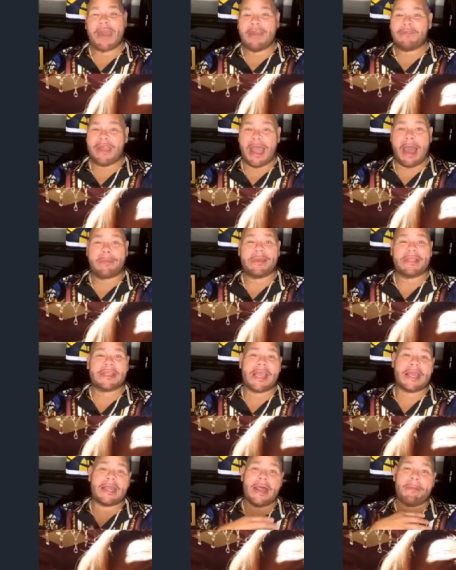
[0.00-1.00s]
Favorite. I be
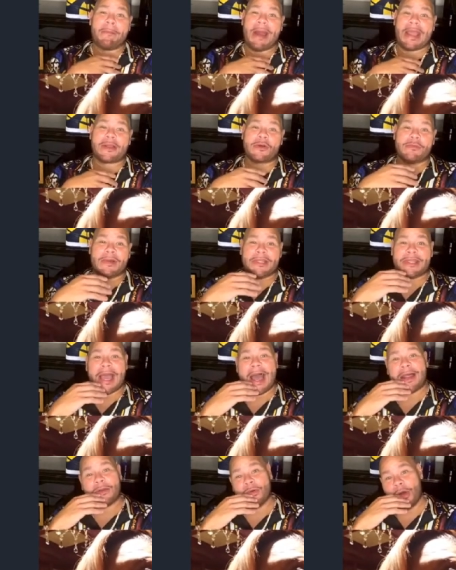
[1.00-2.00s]
thinking I'm Michael
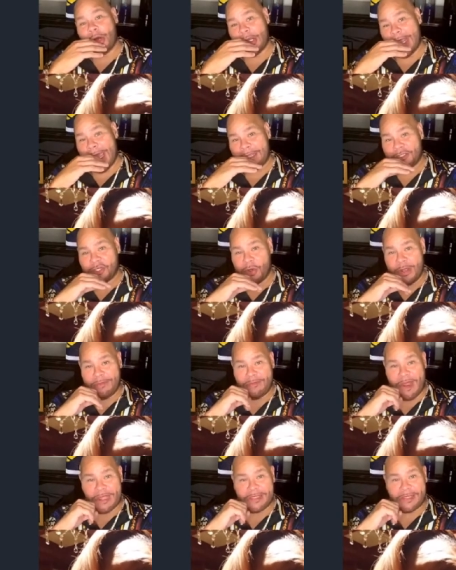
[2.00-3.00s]
McDonald on that joint
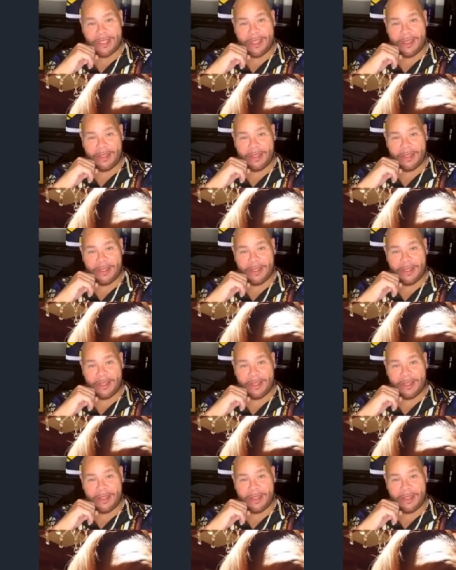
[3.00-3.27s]
right there.